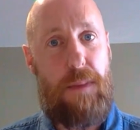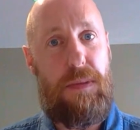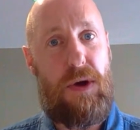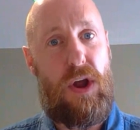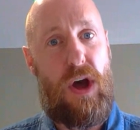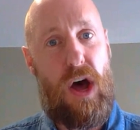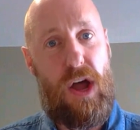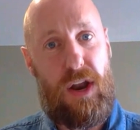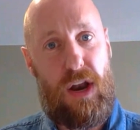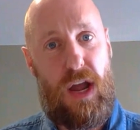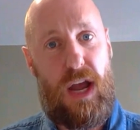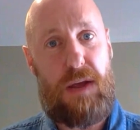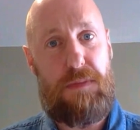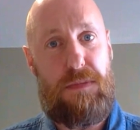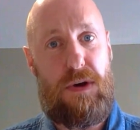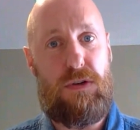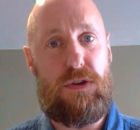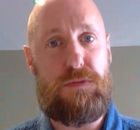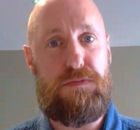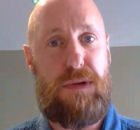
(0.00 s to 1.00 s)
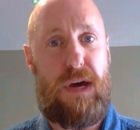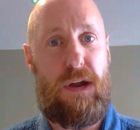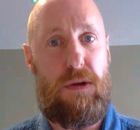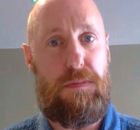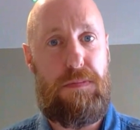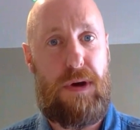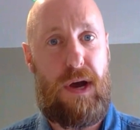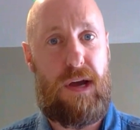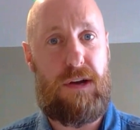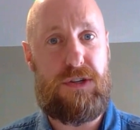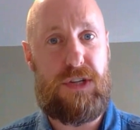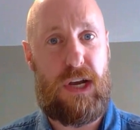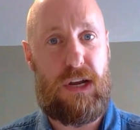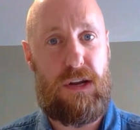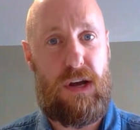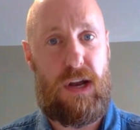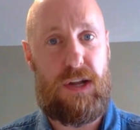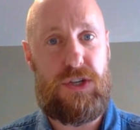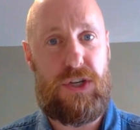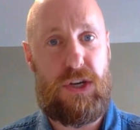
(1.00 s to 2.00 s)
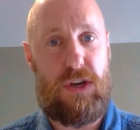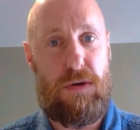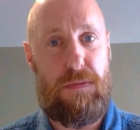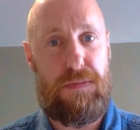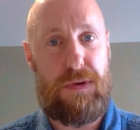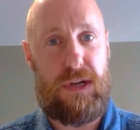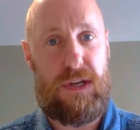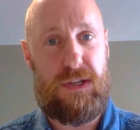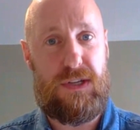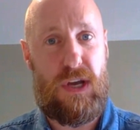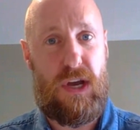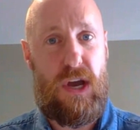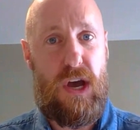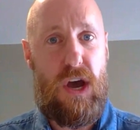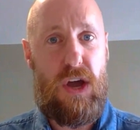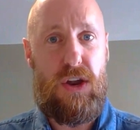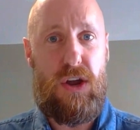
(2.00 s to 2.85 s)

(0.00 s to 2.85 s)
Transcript: But unlike most biotechnology companies,